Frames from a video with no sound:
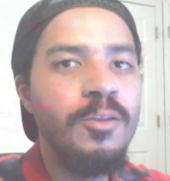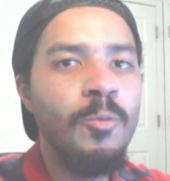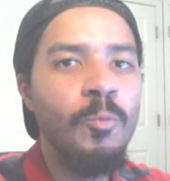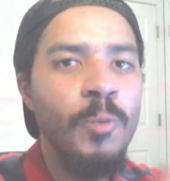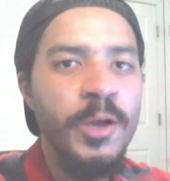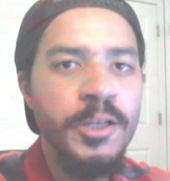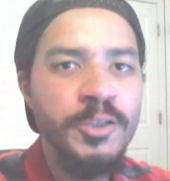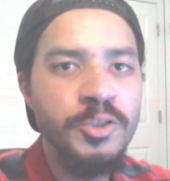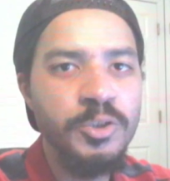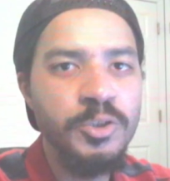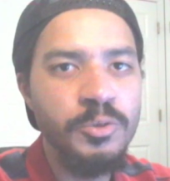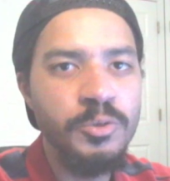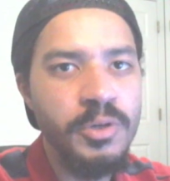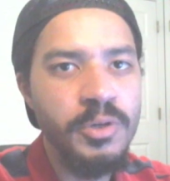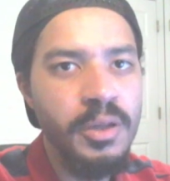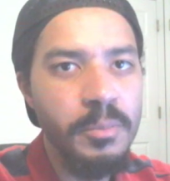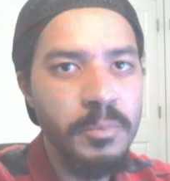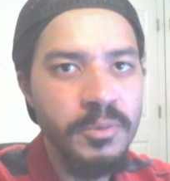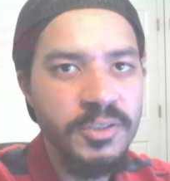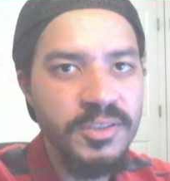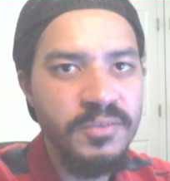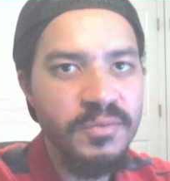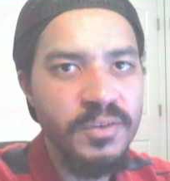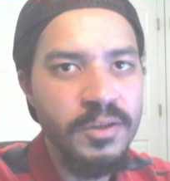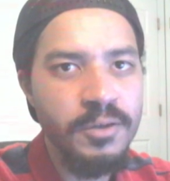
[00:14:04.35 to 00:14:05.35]
the Western
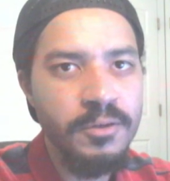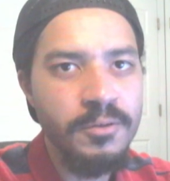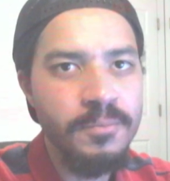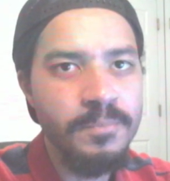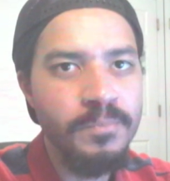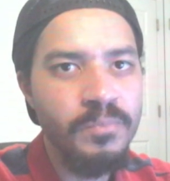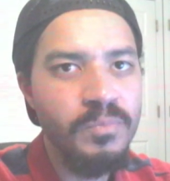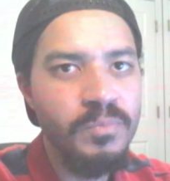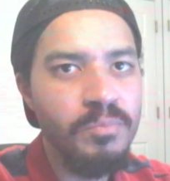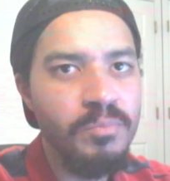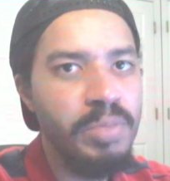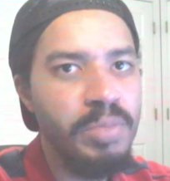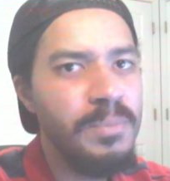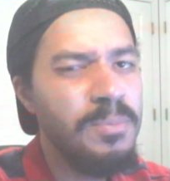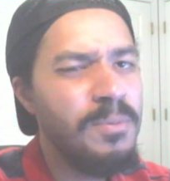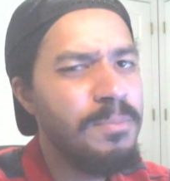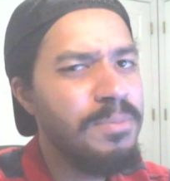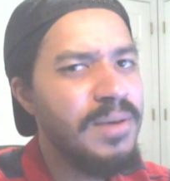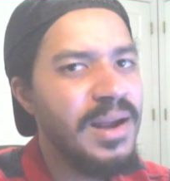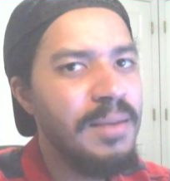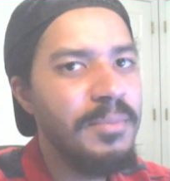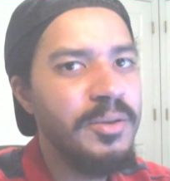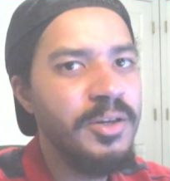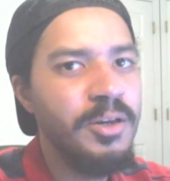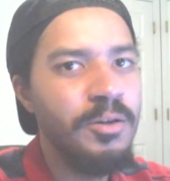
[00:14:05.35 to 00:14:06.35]
Hemisphere. People
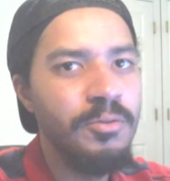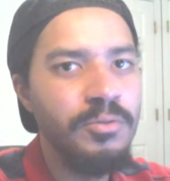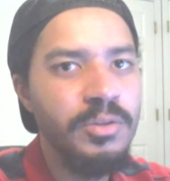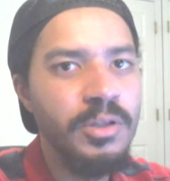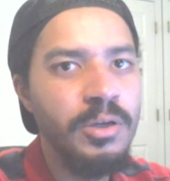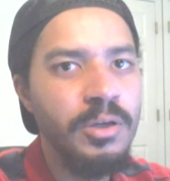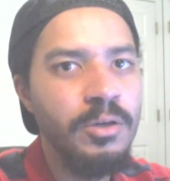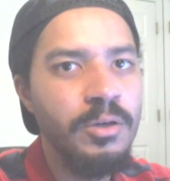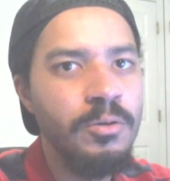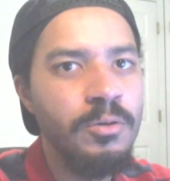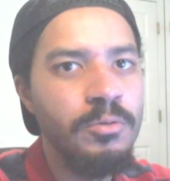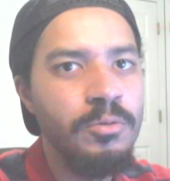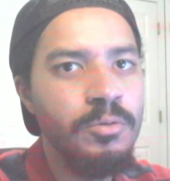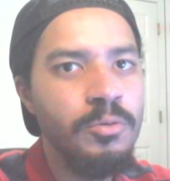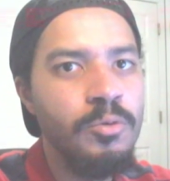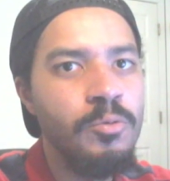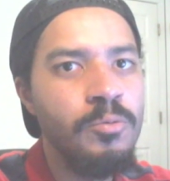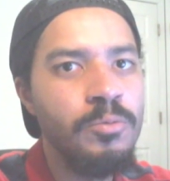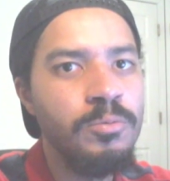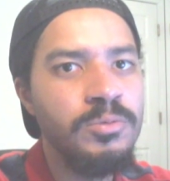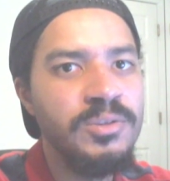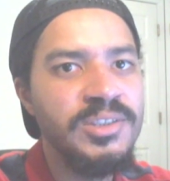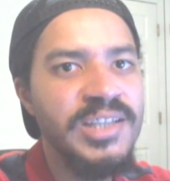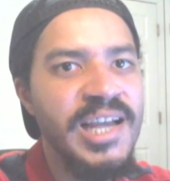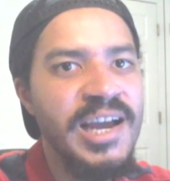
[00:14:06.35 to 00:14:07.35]
probably don't know who
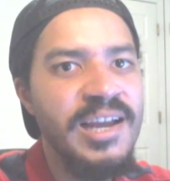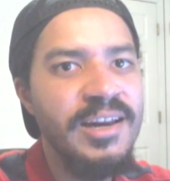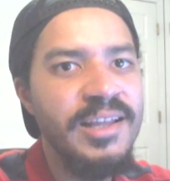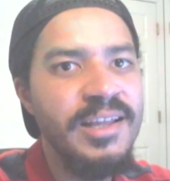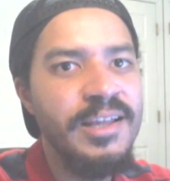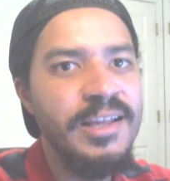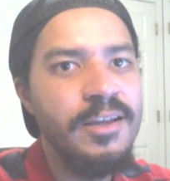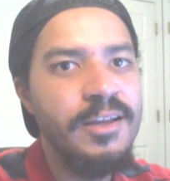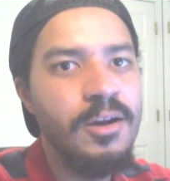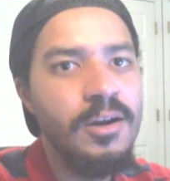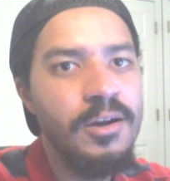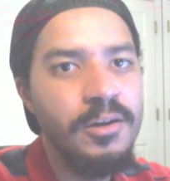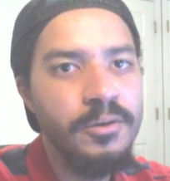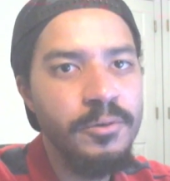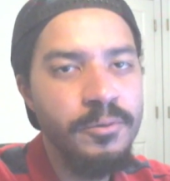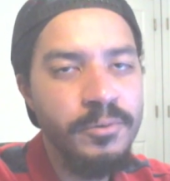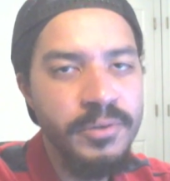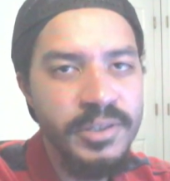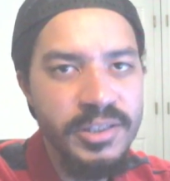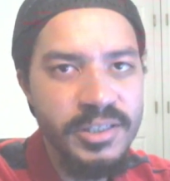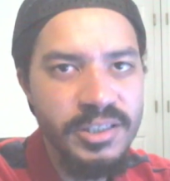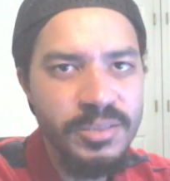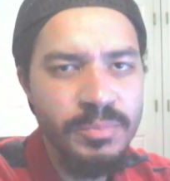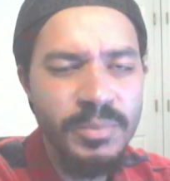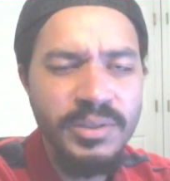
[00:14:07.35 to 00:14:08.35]
Utada Hikaru
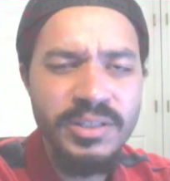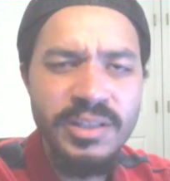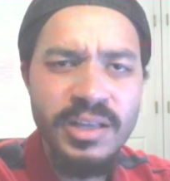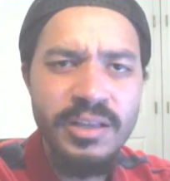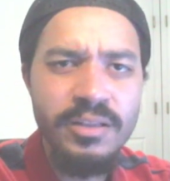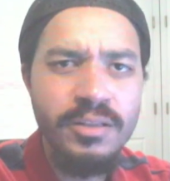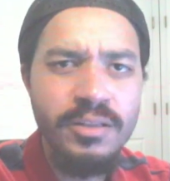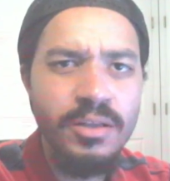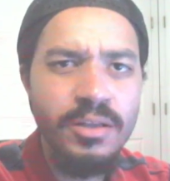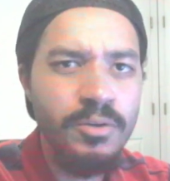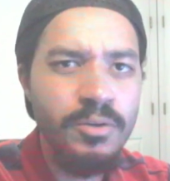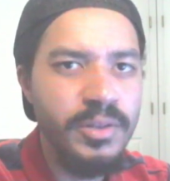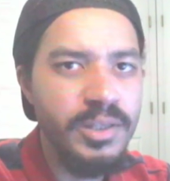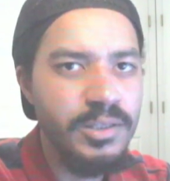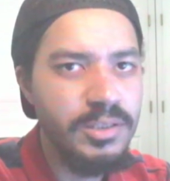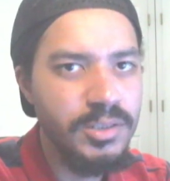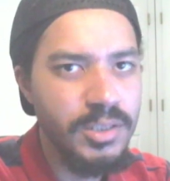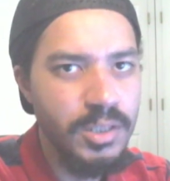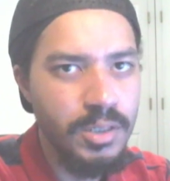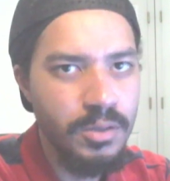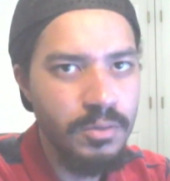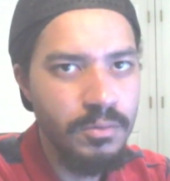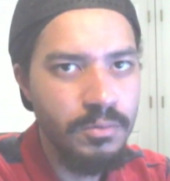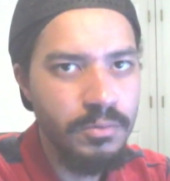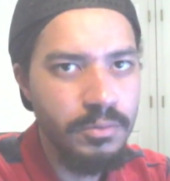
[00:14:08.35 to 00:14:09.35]
is, but they know the
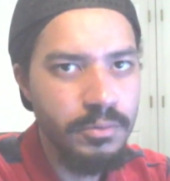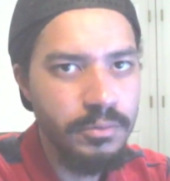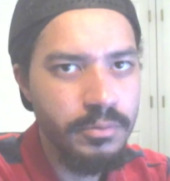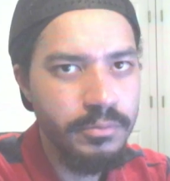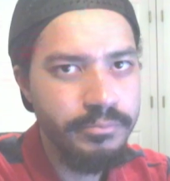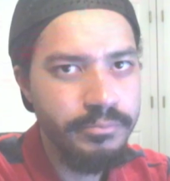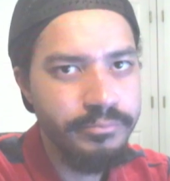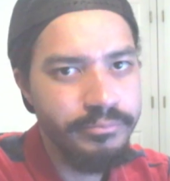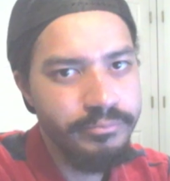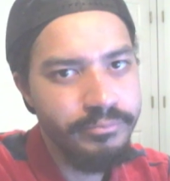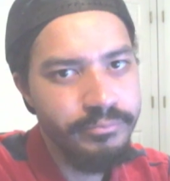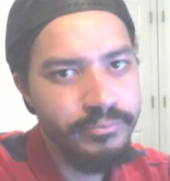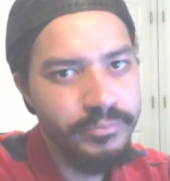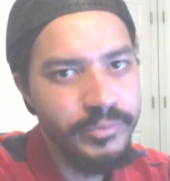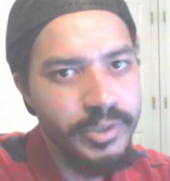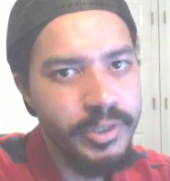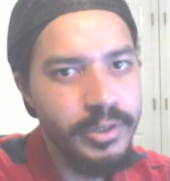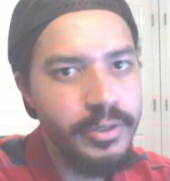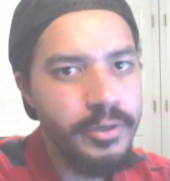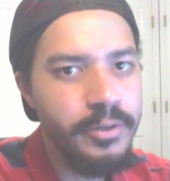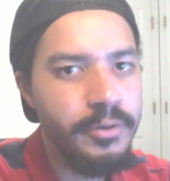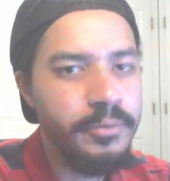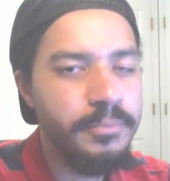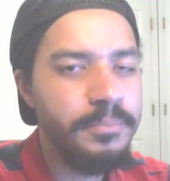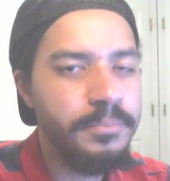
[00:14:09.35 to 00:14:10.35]
song,
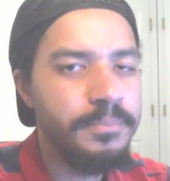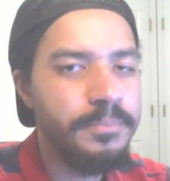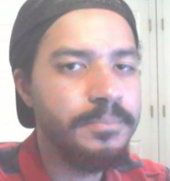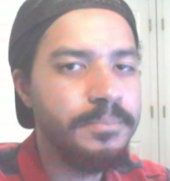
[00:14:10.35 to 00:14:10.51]
you know.